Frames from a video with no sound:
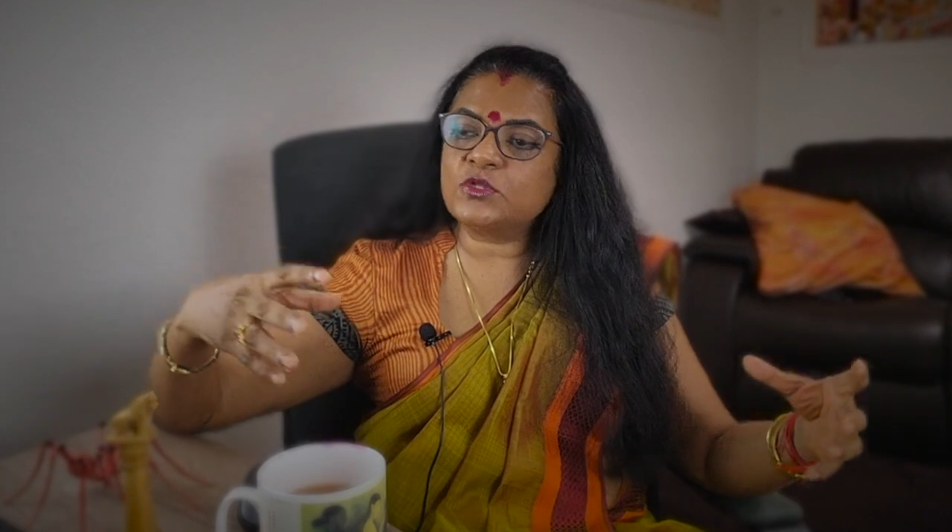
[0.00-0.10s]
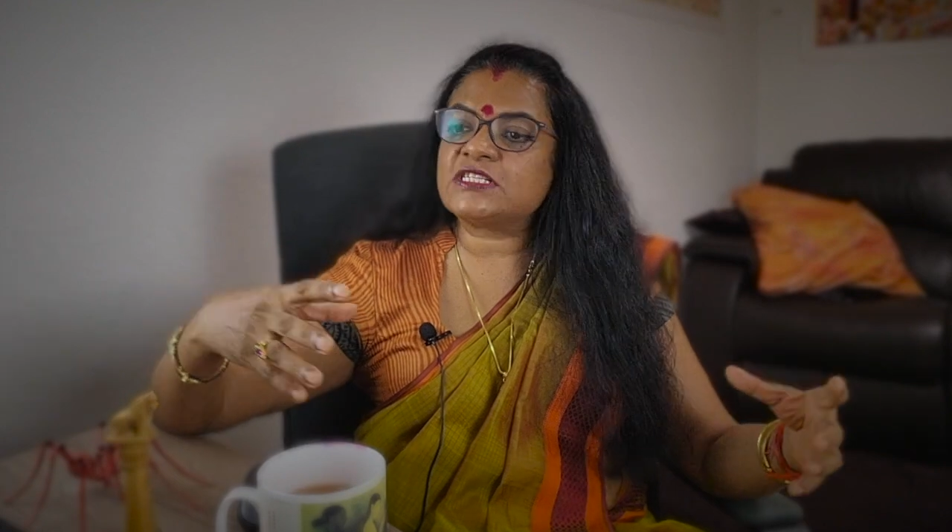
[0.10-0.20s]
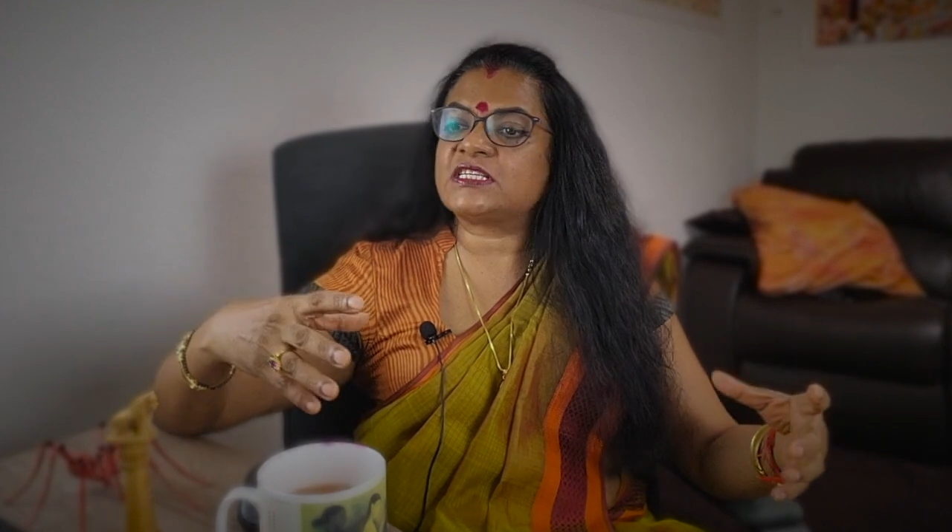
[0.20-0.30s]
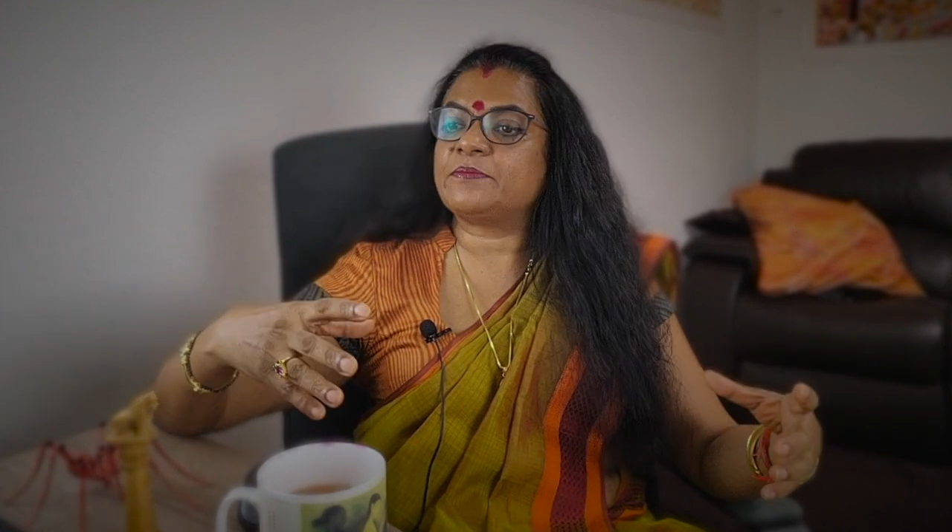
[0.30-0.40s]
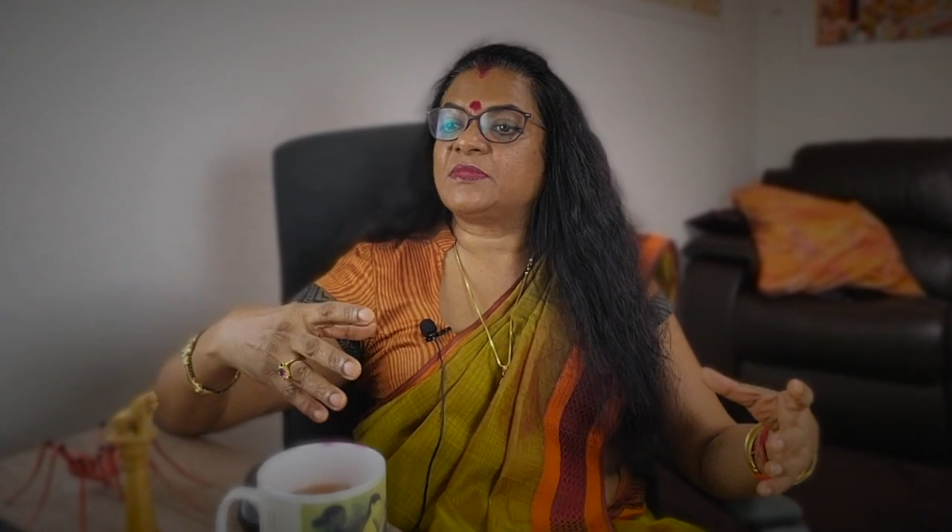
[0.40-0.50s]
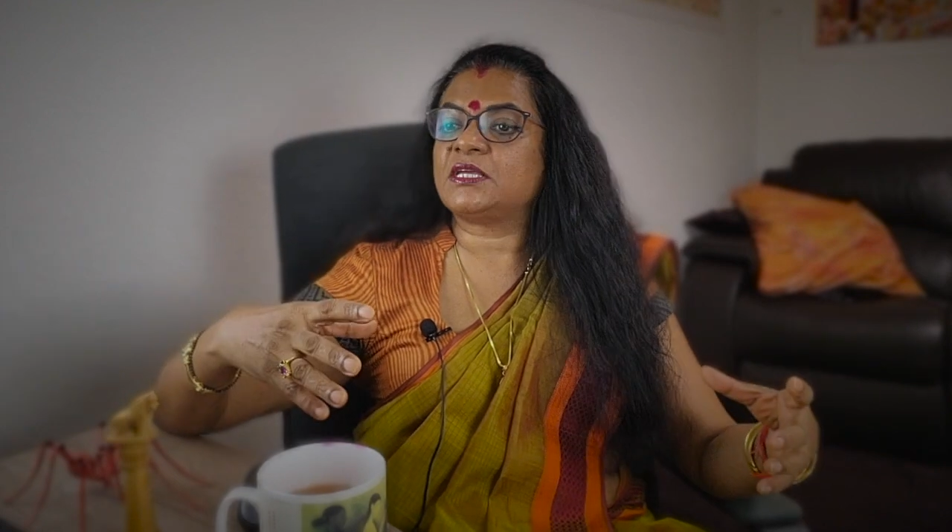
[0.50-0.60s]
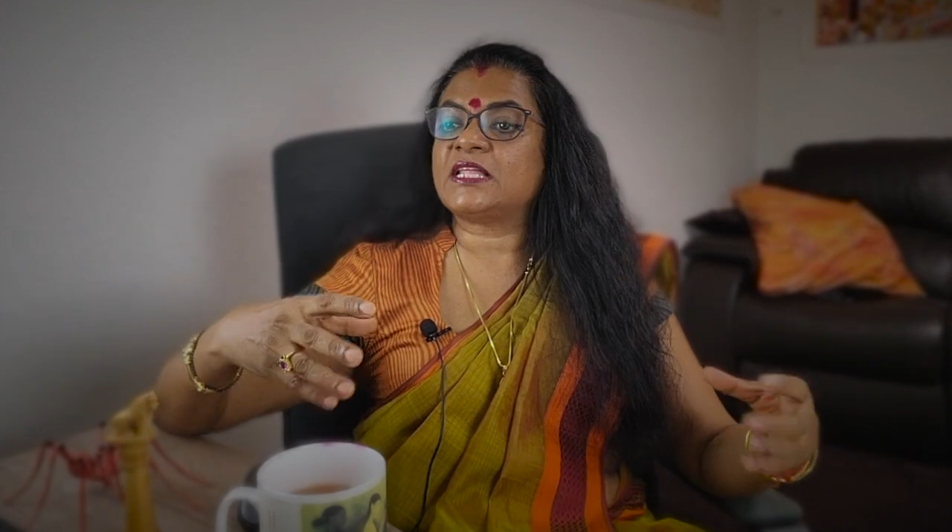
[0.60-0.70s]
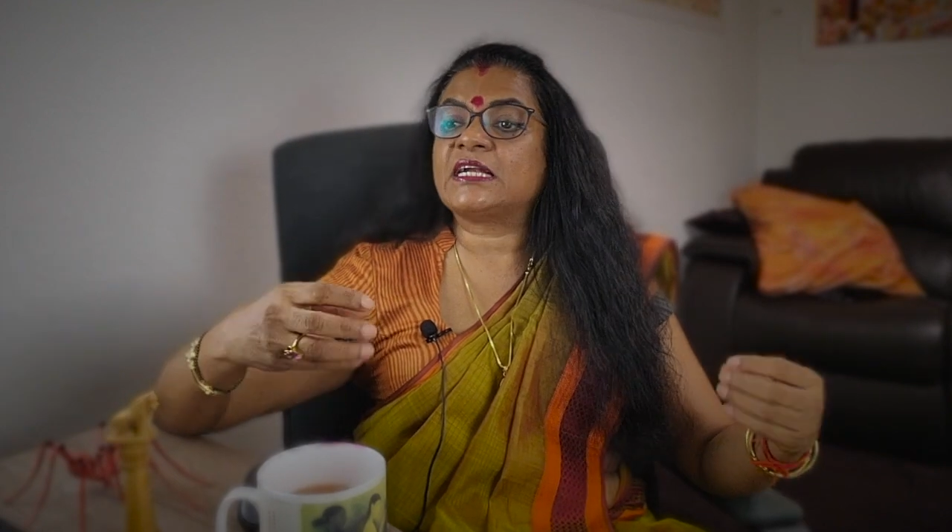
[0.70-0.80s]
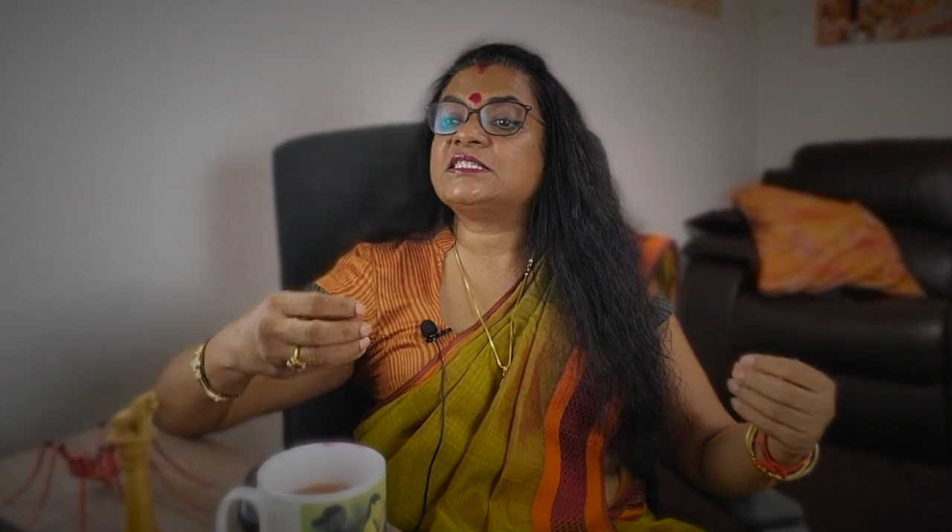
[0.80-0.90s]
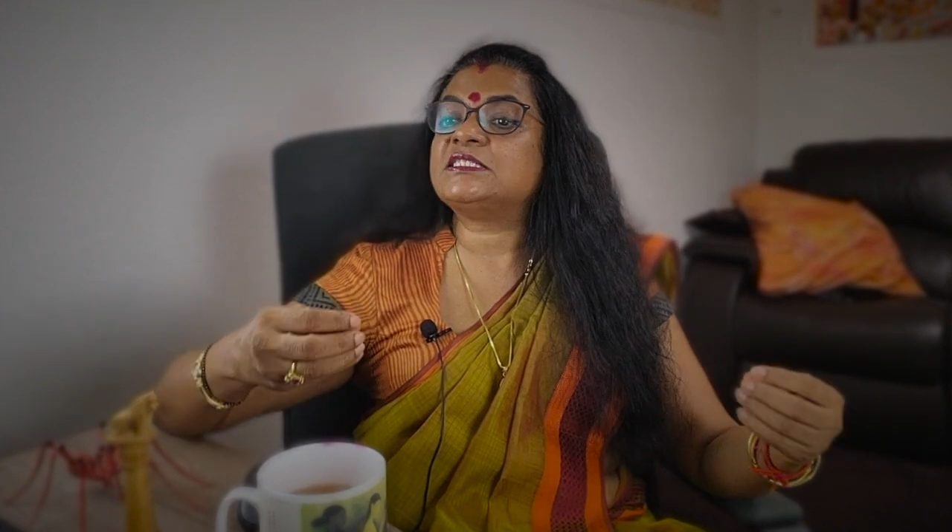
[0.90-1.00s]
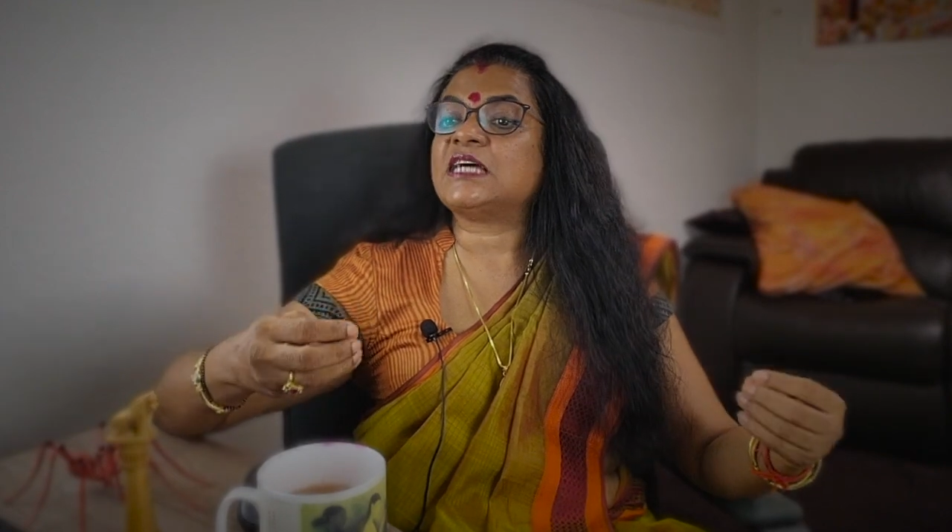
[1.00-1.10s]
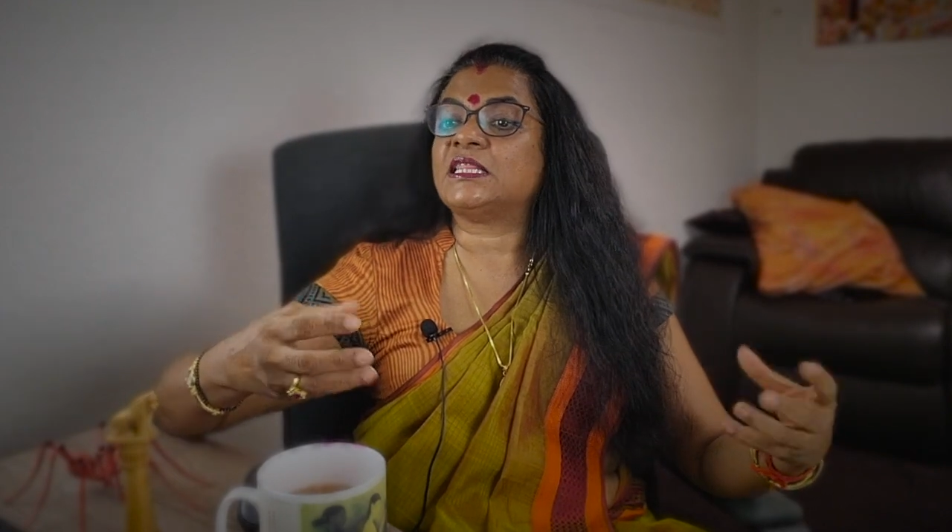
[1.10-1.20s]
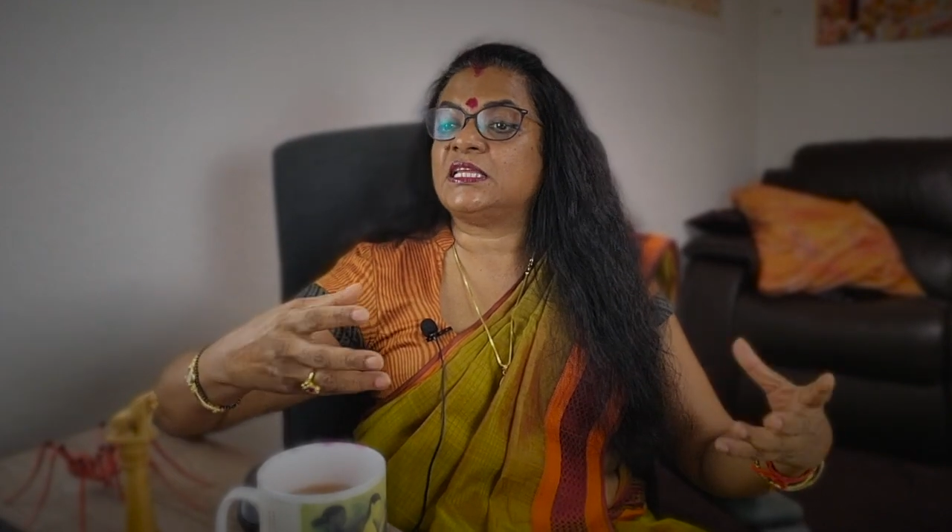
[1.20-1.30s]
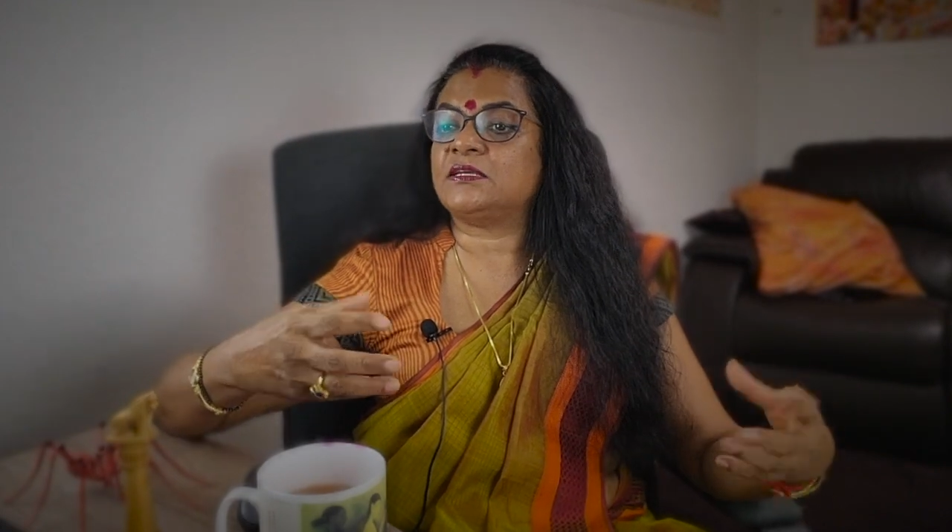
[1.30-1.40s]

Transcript: same thing. That is Jati.